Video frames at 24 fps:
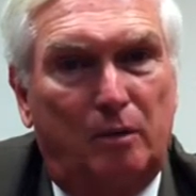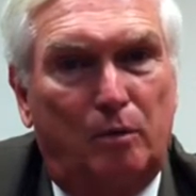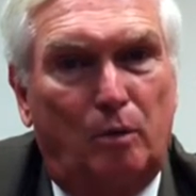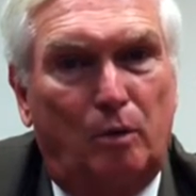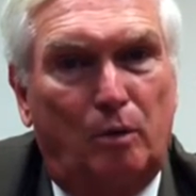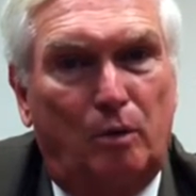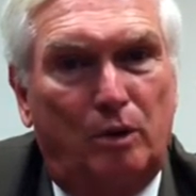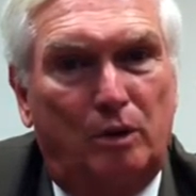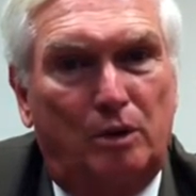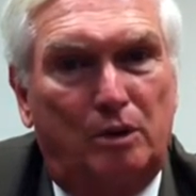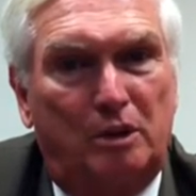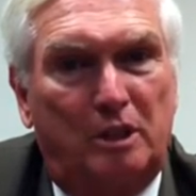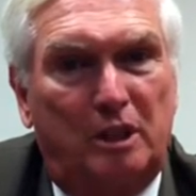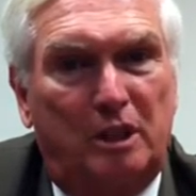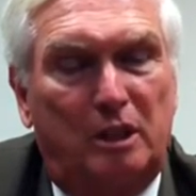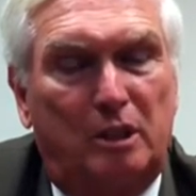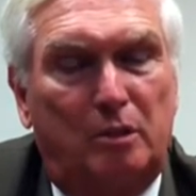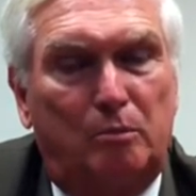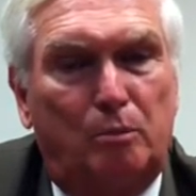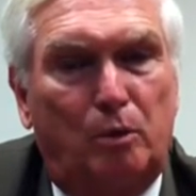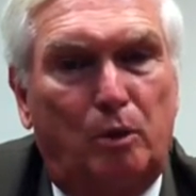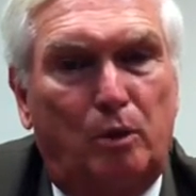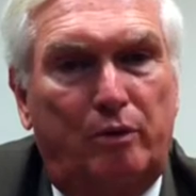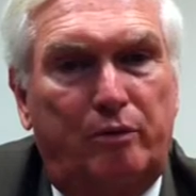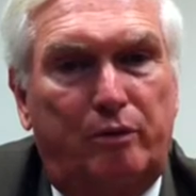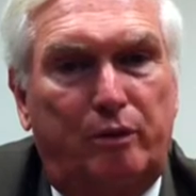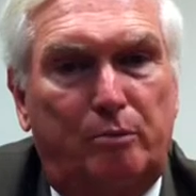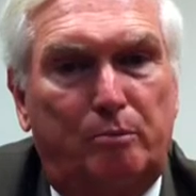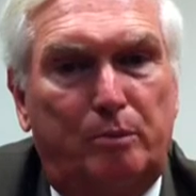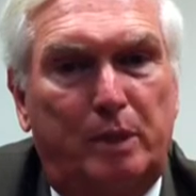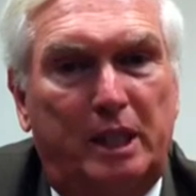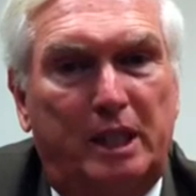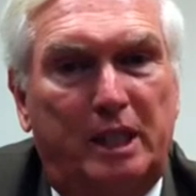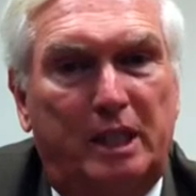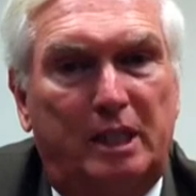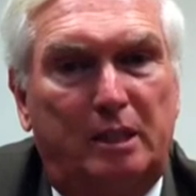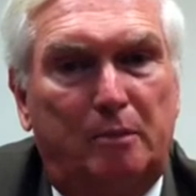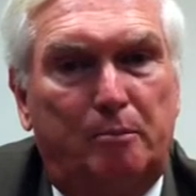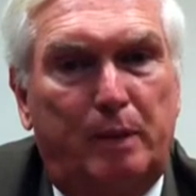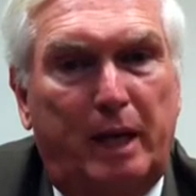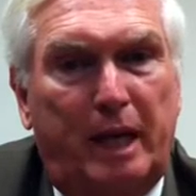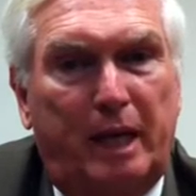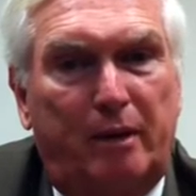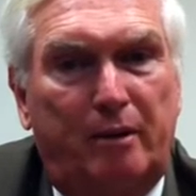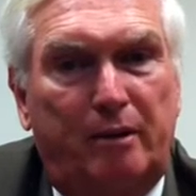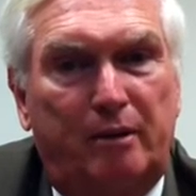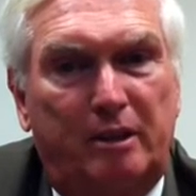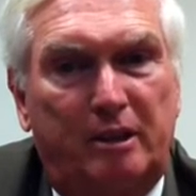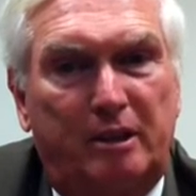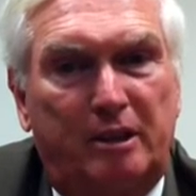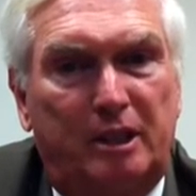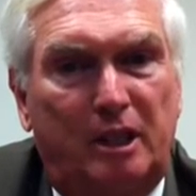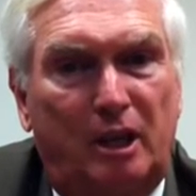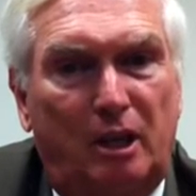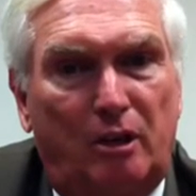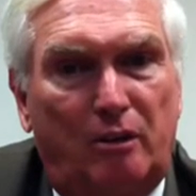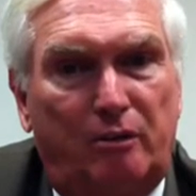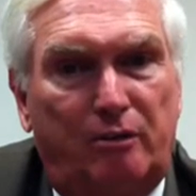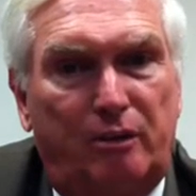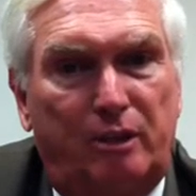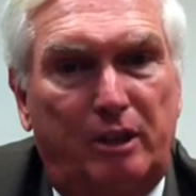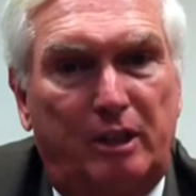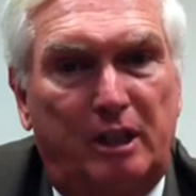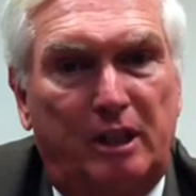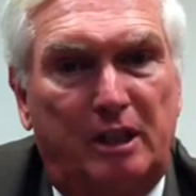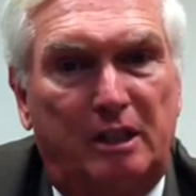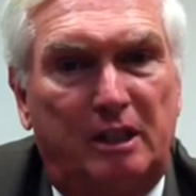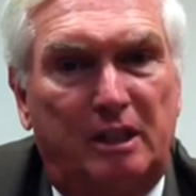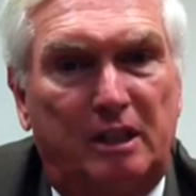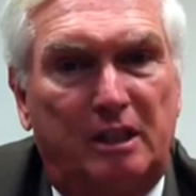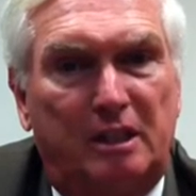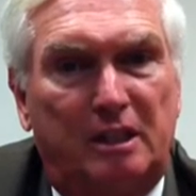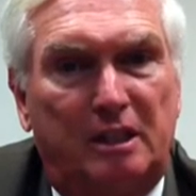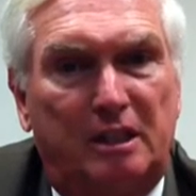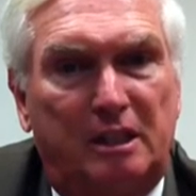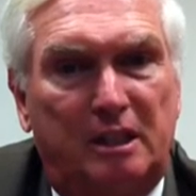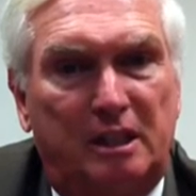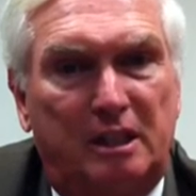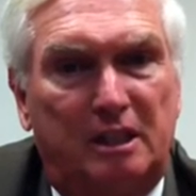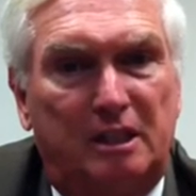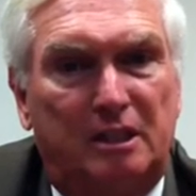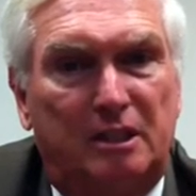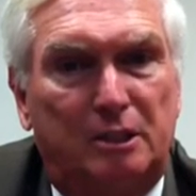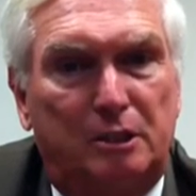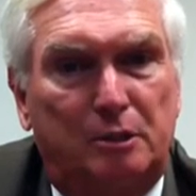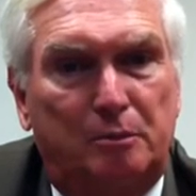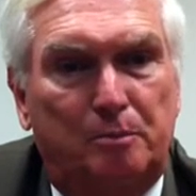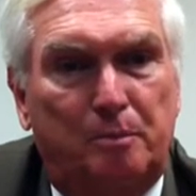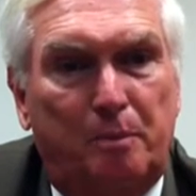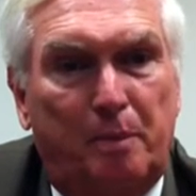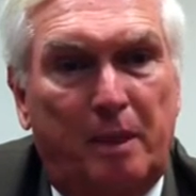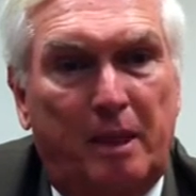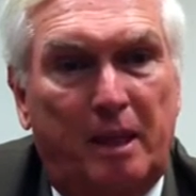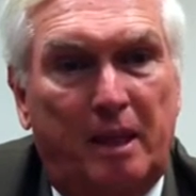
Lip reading: wars that are more for money and power than they are for anything else.